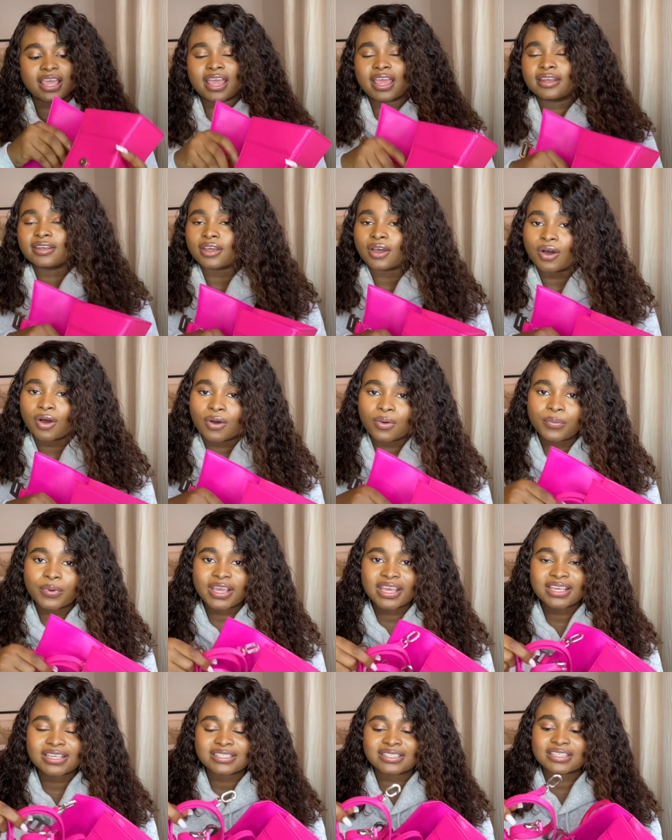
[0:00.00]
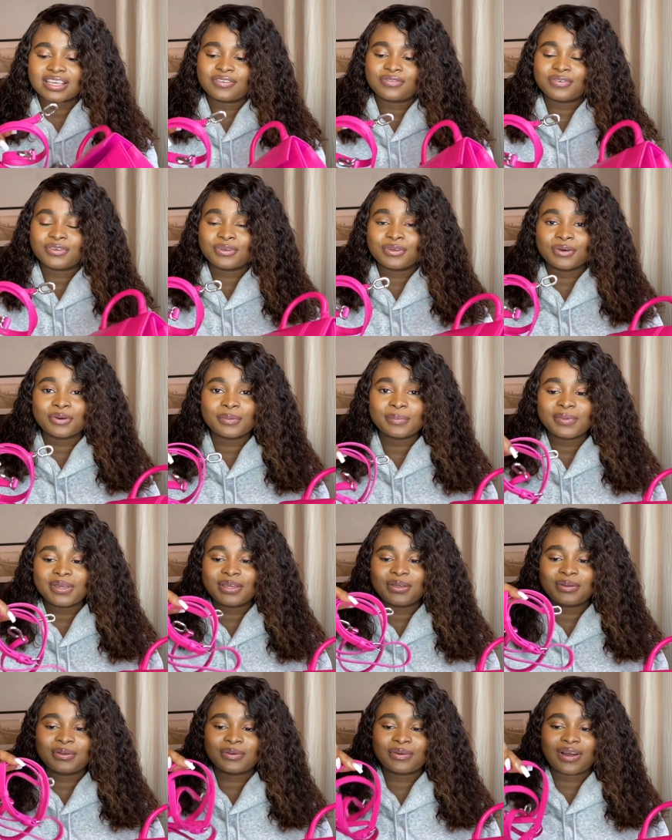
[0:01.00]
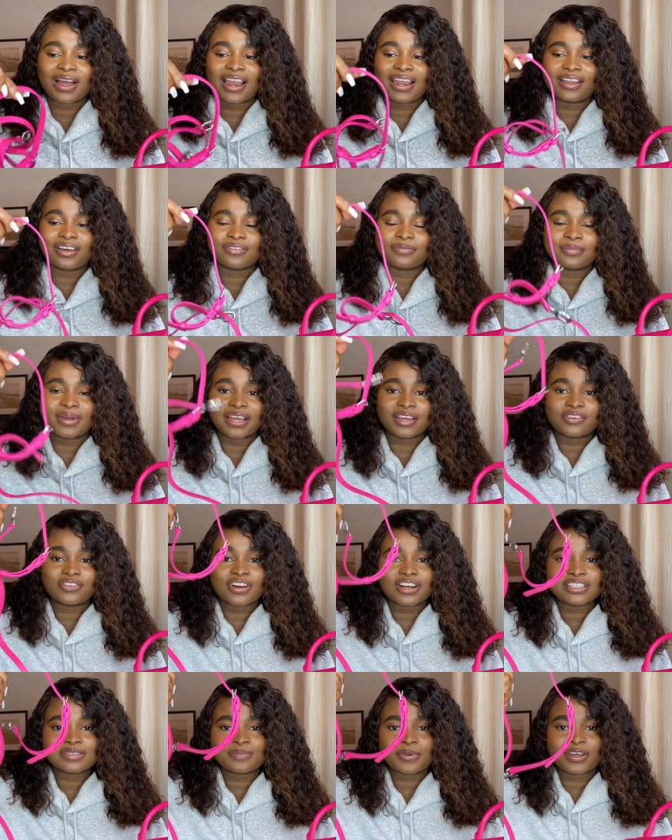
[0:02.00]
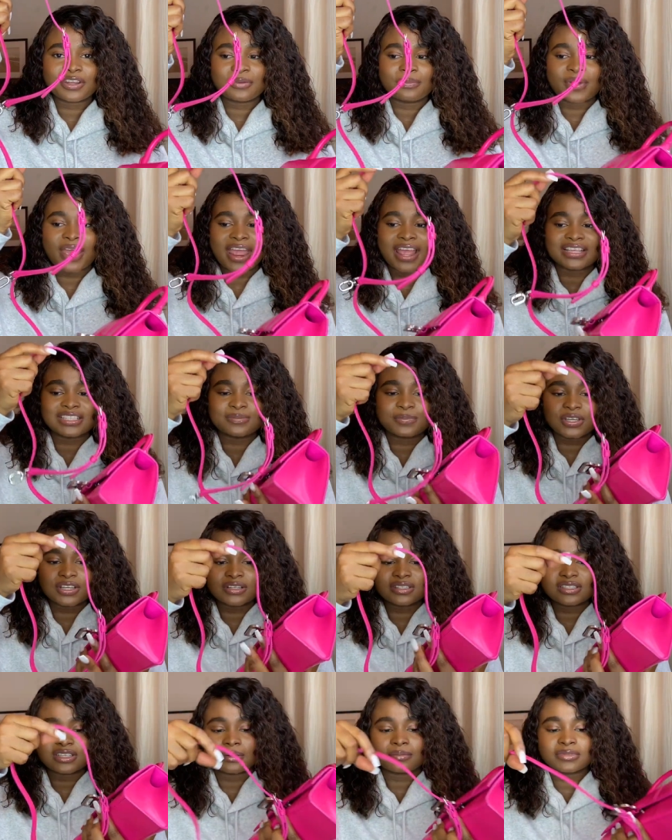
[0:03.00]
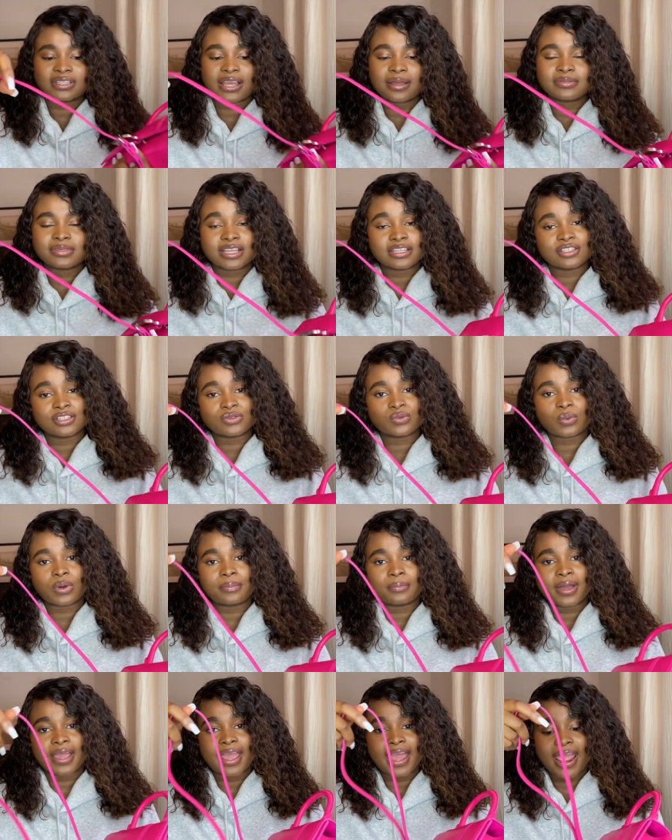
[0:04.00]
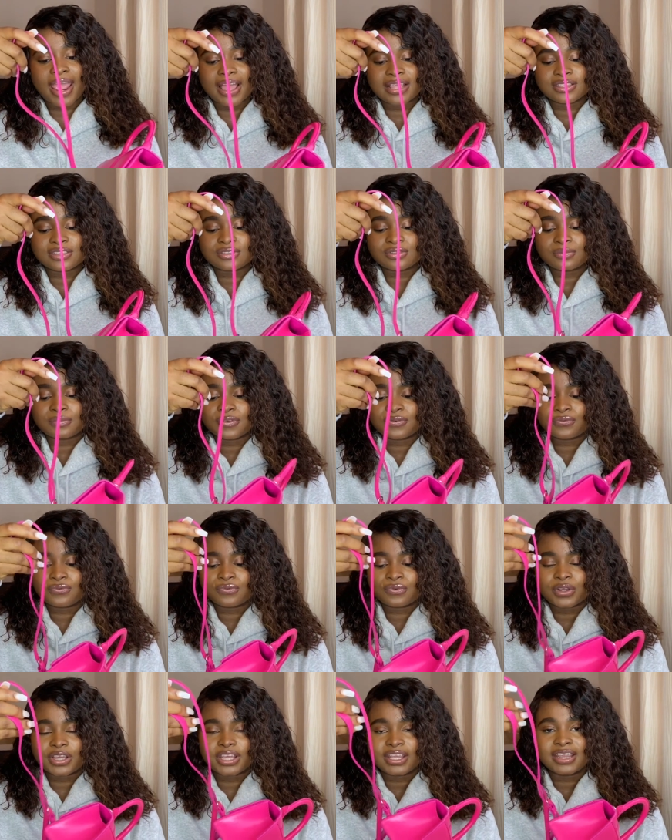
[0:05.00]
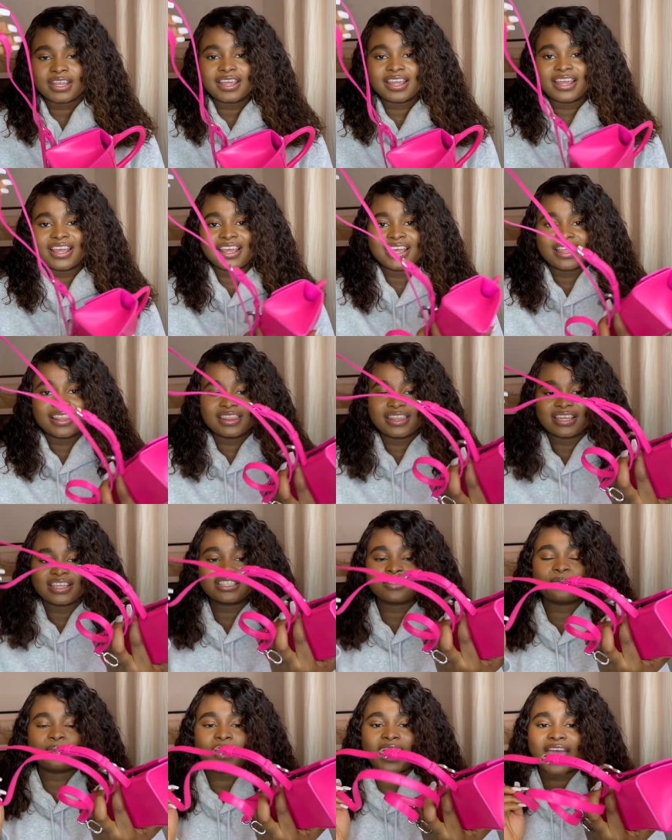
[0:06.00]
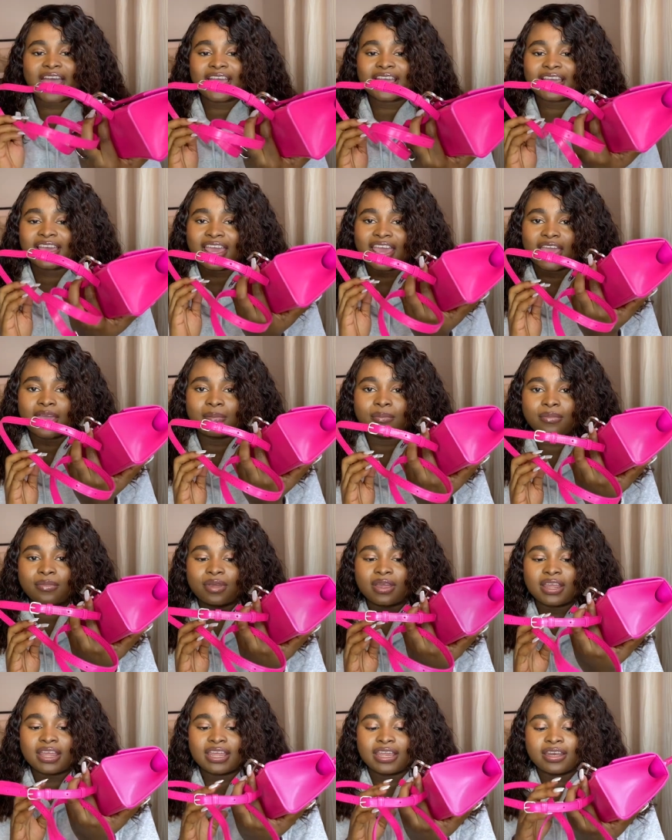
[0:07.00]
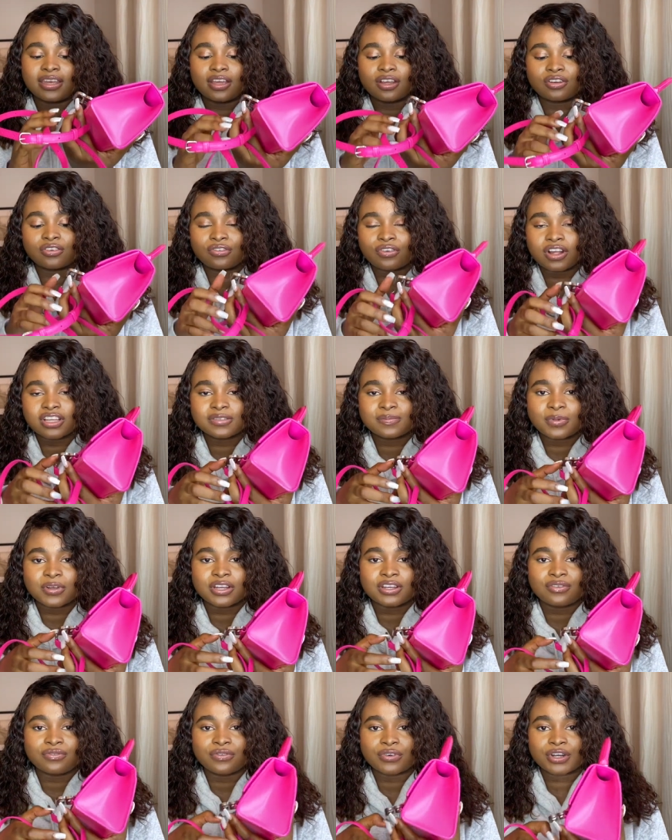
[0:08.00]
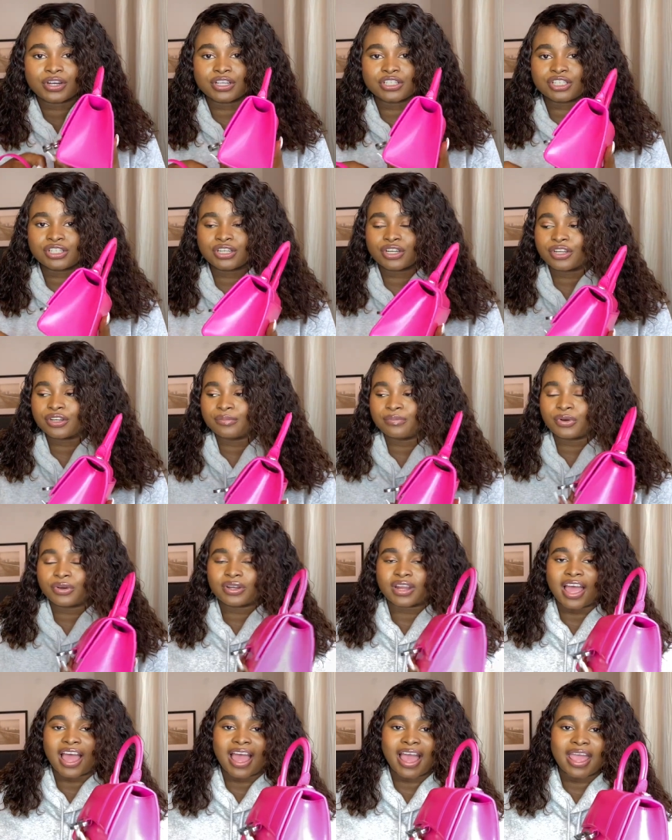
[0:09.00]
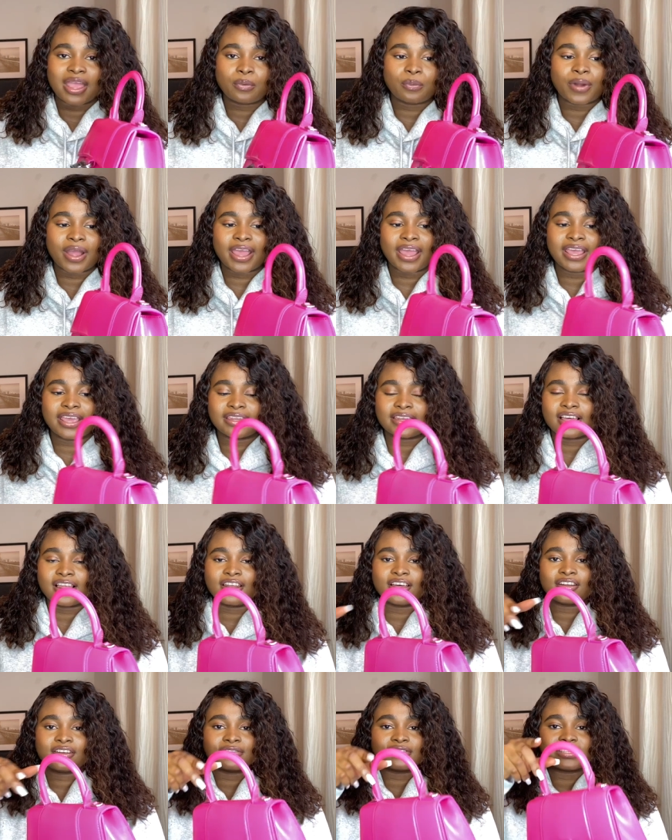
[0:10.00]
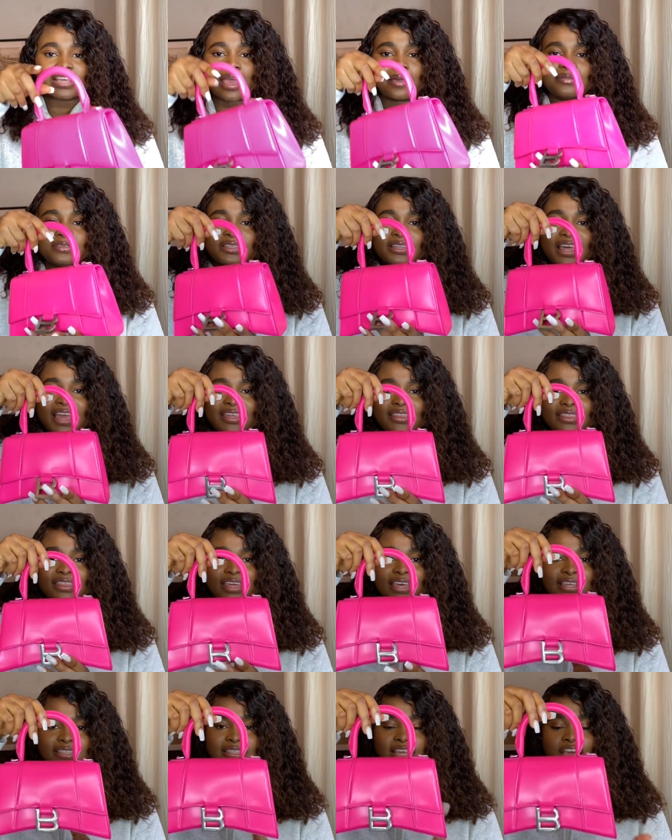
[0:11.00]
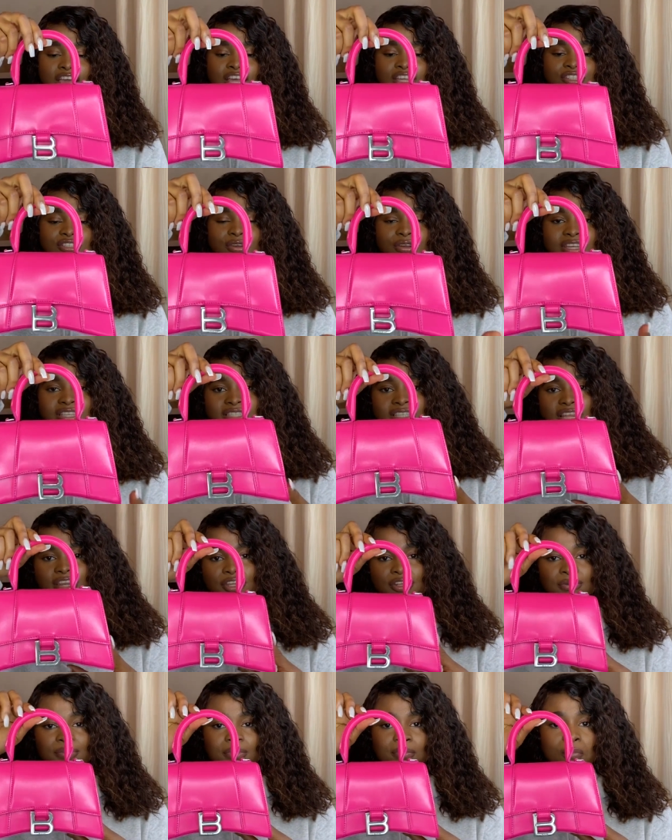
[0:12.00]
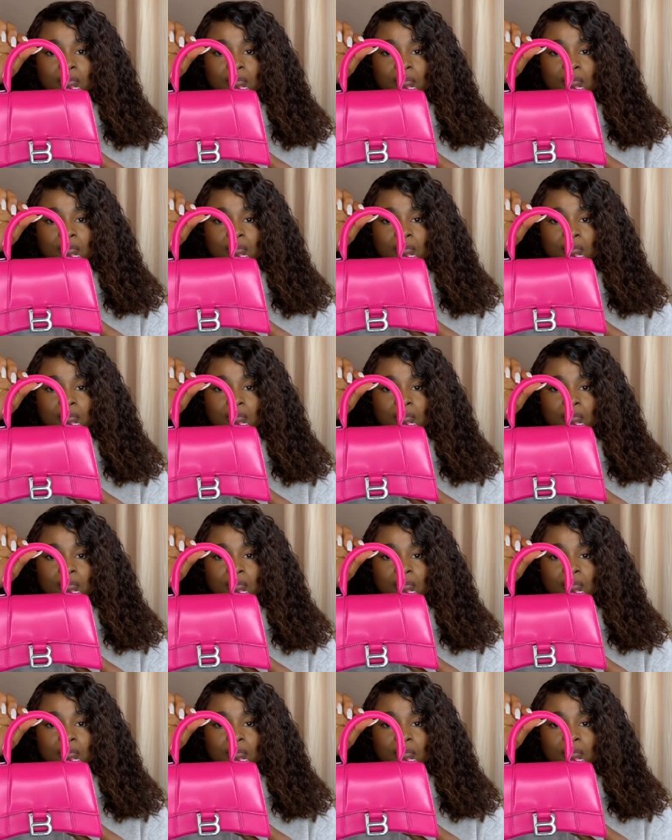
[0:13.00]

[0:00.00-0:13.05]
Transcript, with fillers: and always if you know me you know i love my crossbody bags because sometimes i just want my hands to be free this bag came in a crossbody version, but I wear it a lot of times like this, so it's a little bit